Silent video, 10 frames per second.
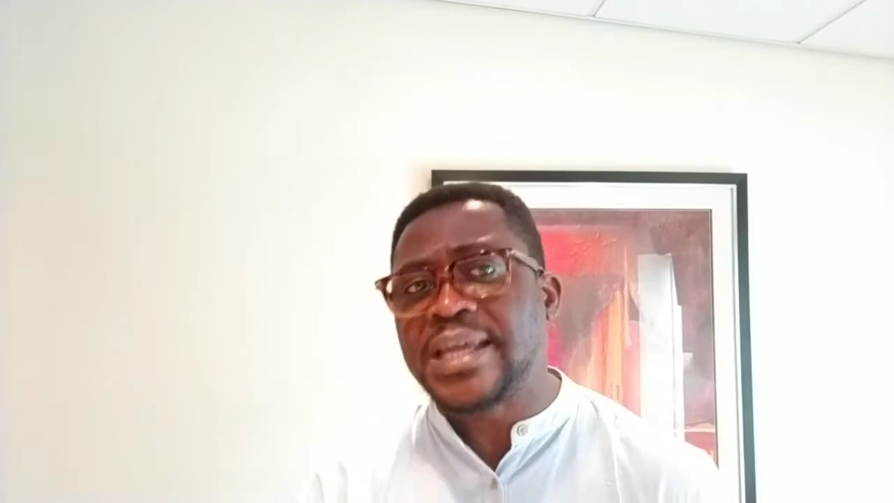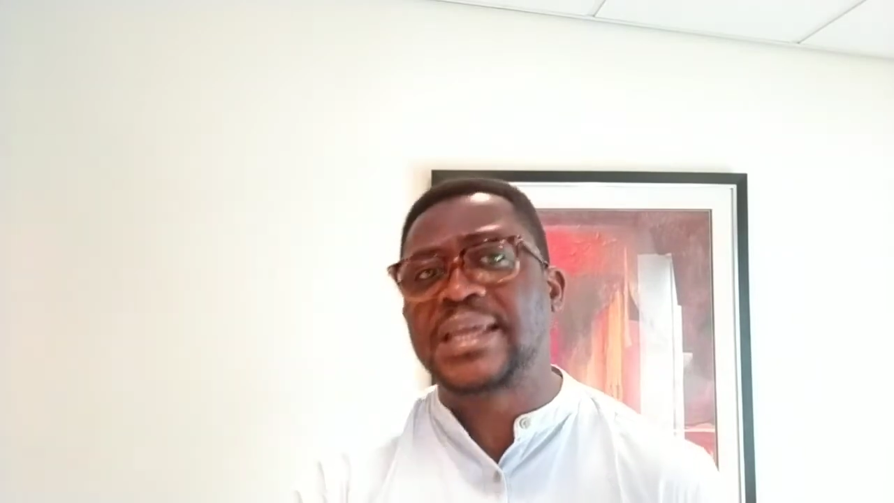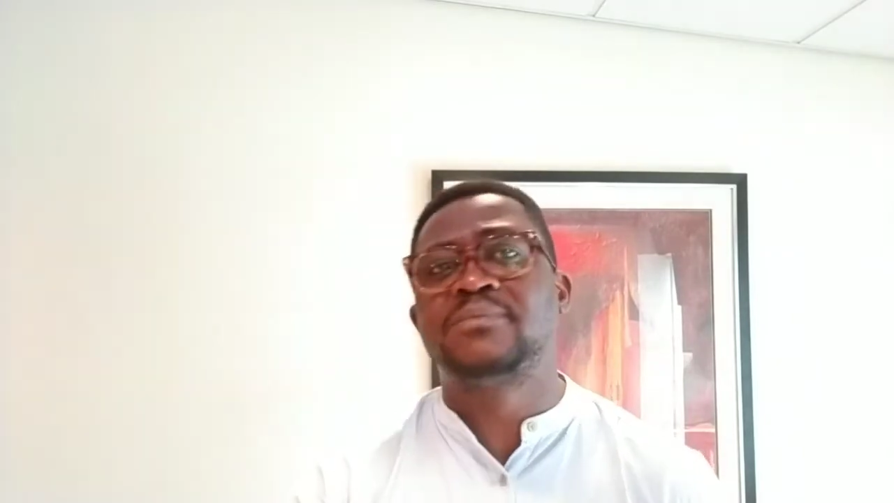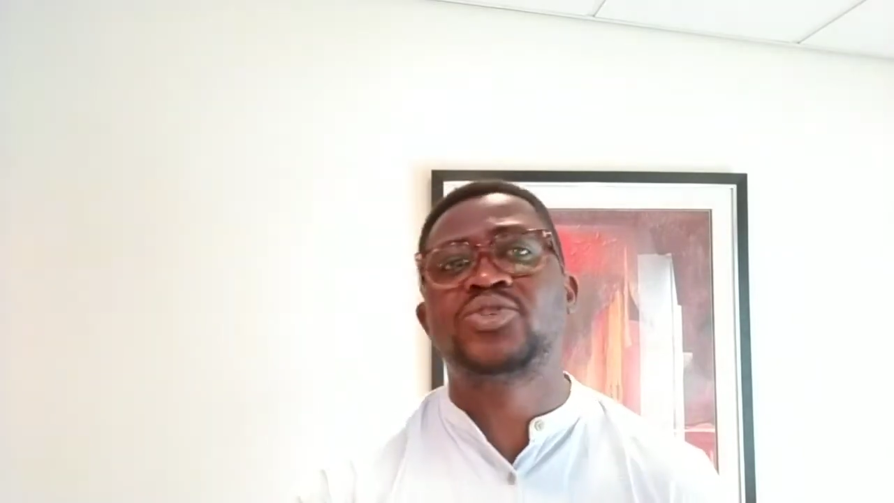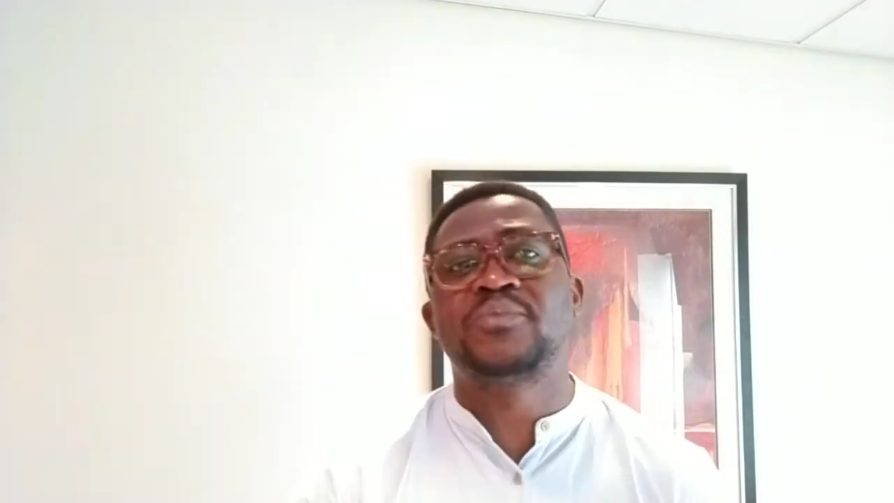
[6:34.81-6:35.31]

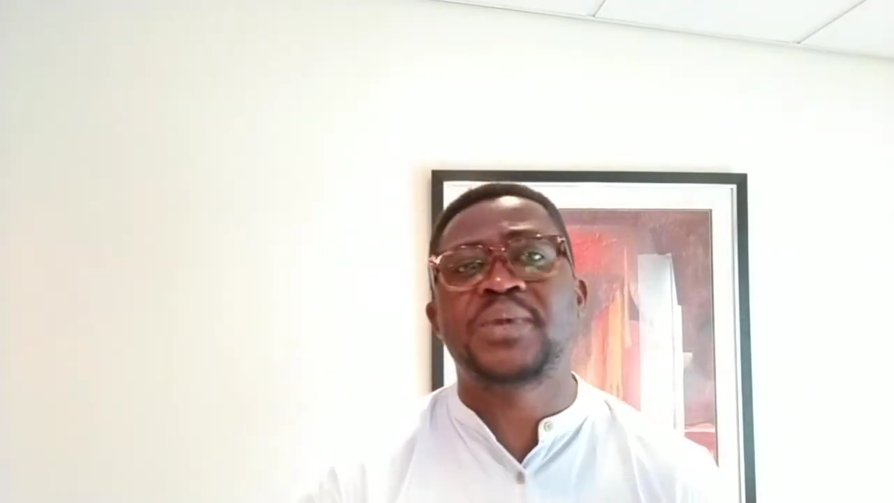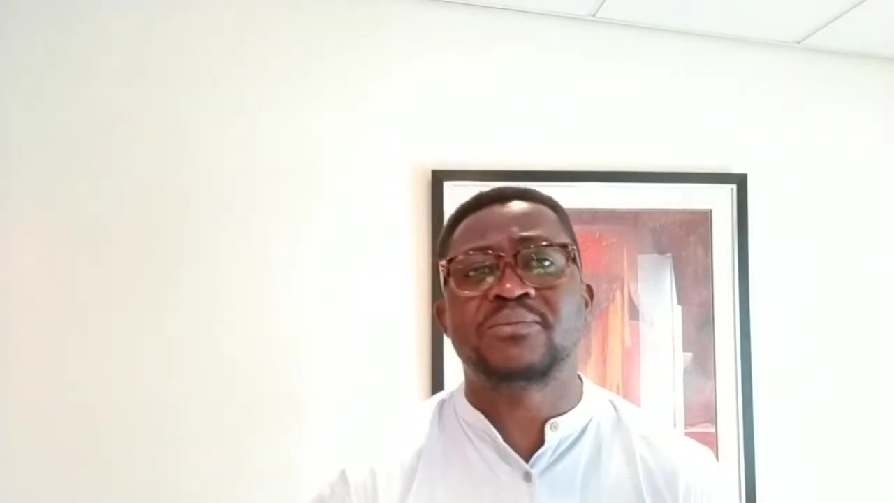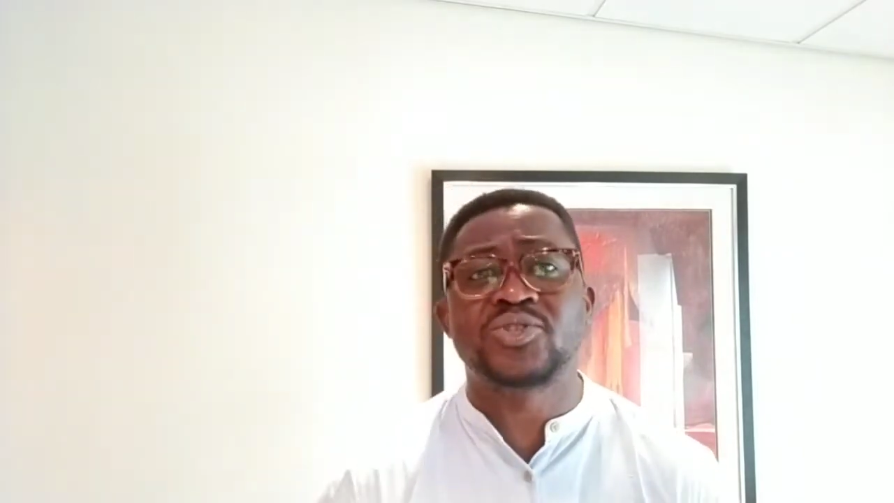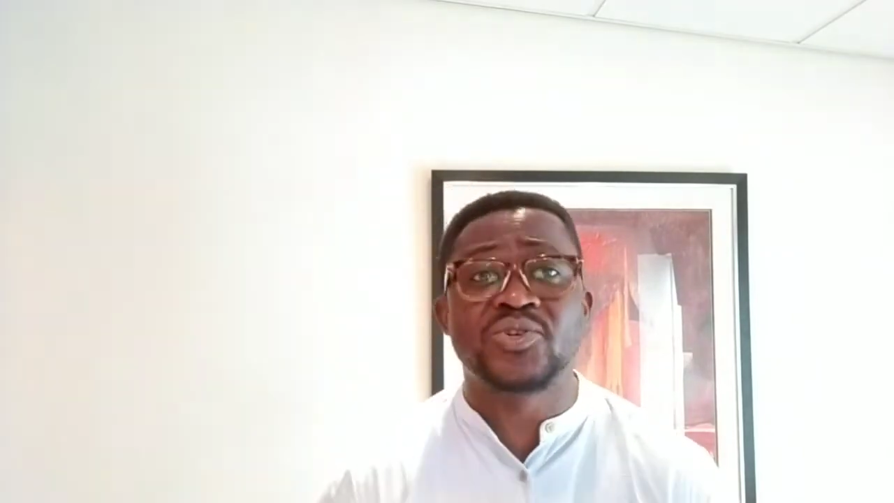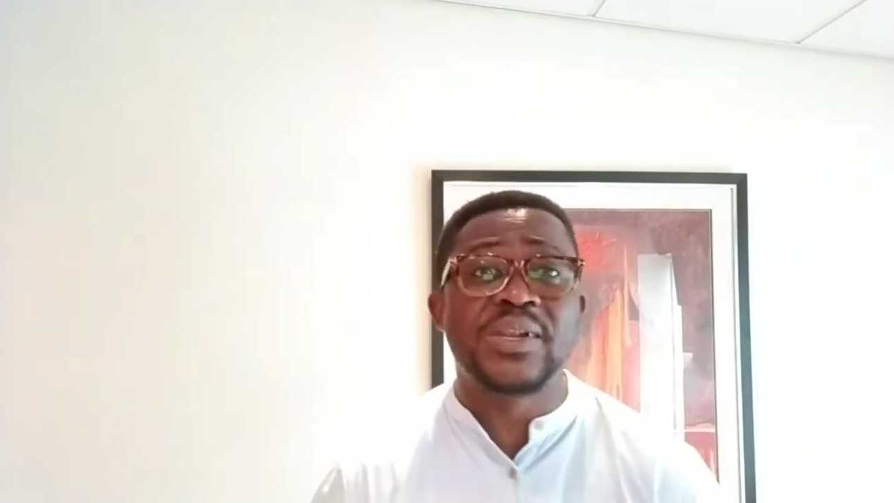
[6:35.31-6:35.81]
him to be
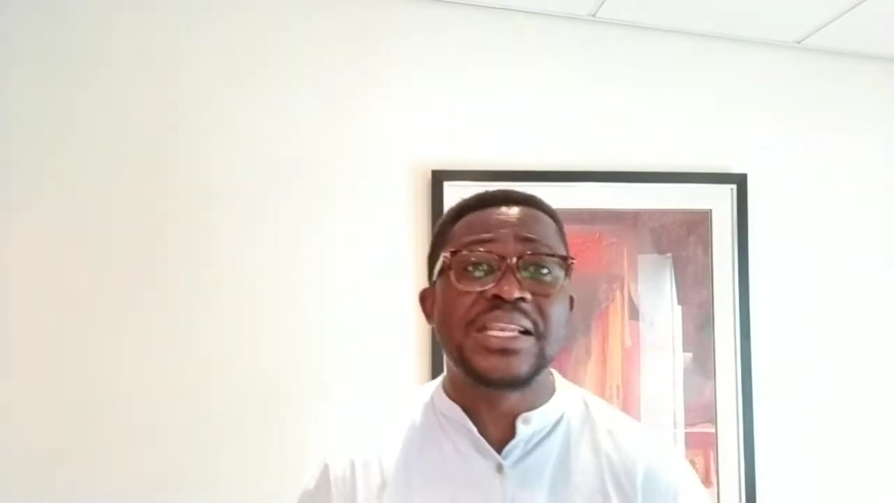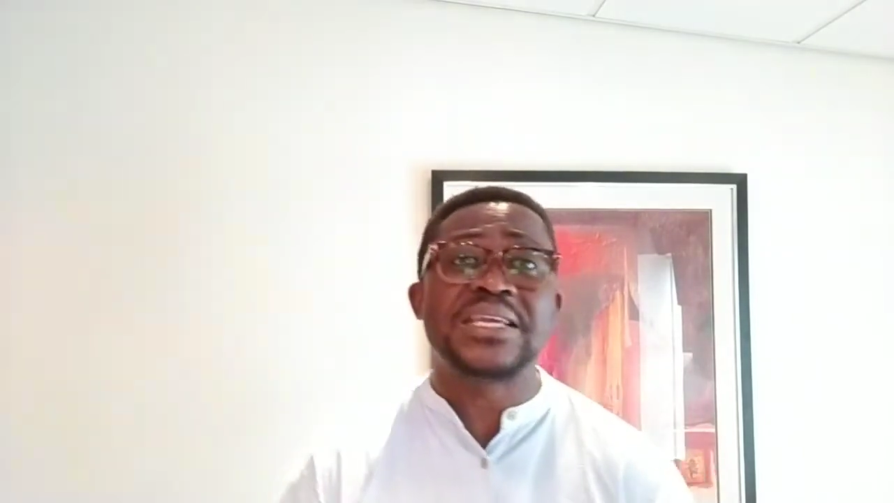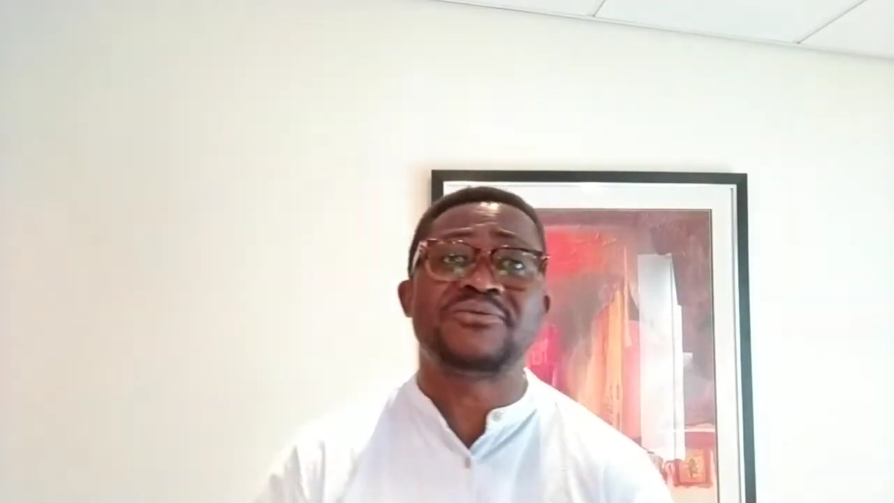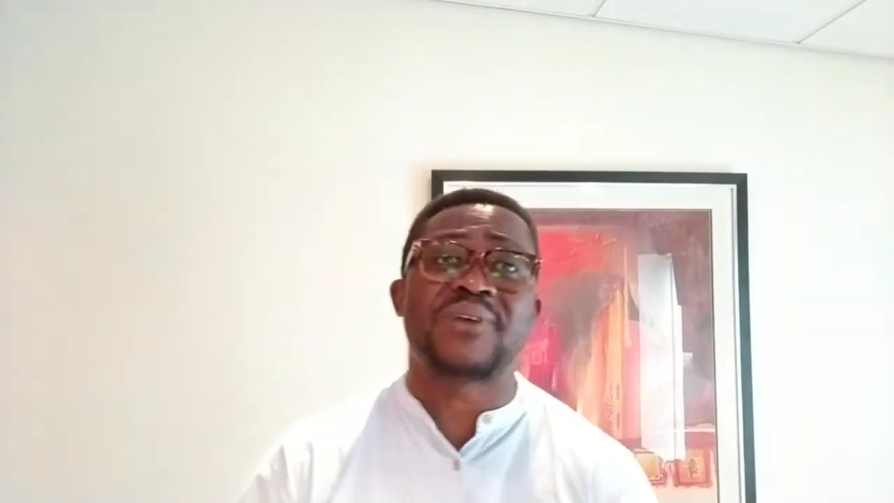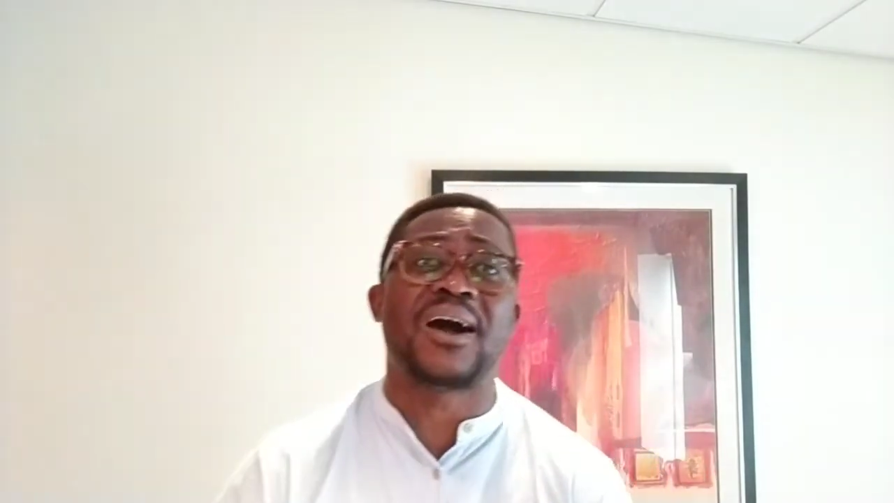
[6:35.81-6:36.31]
able to
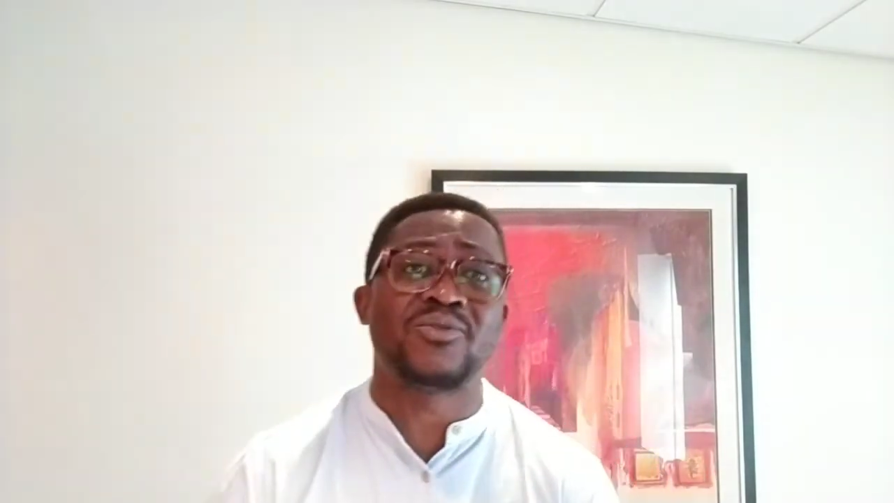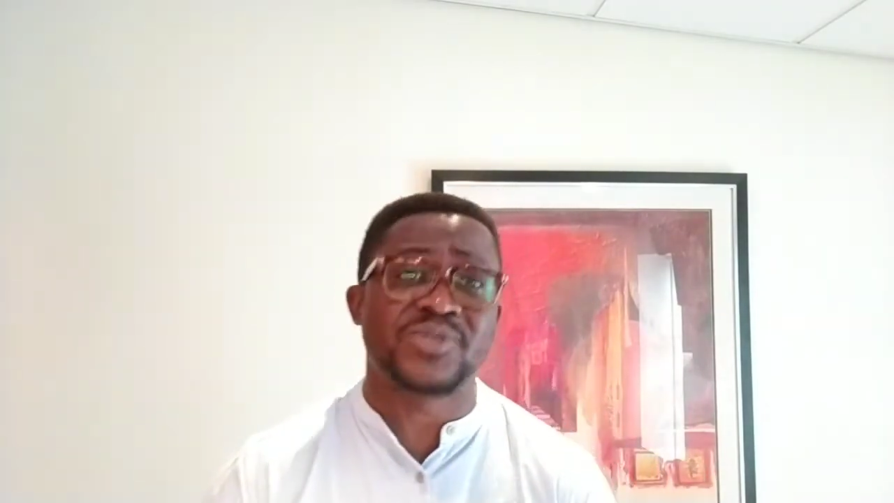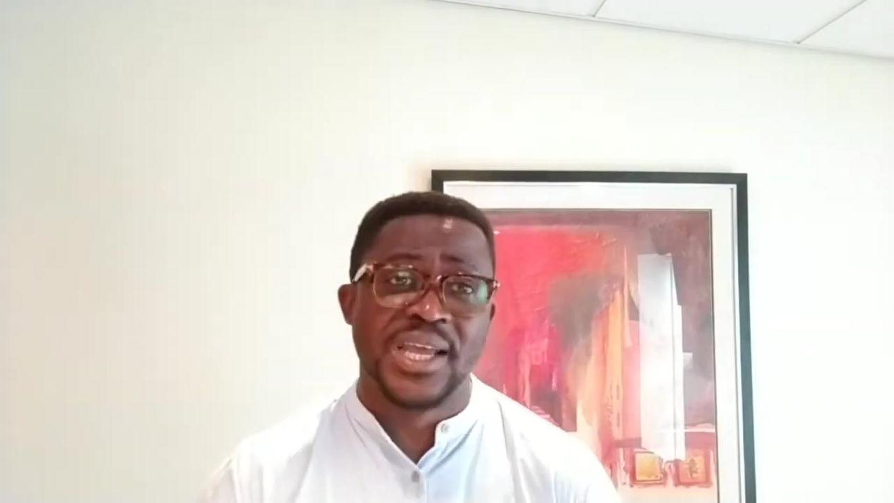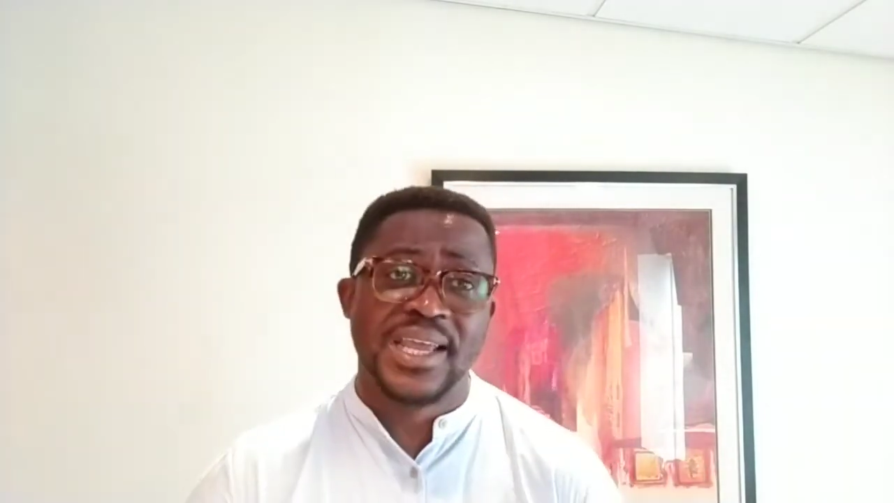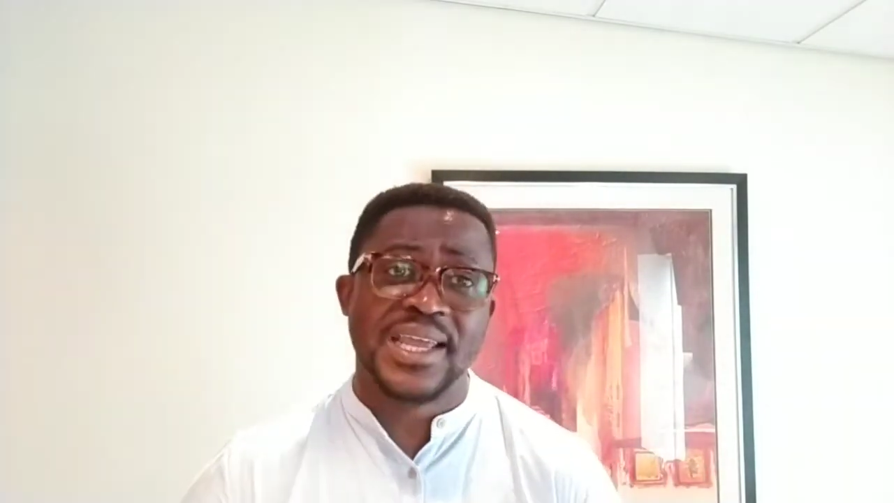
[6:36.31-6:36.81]
live out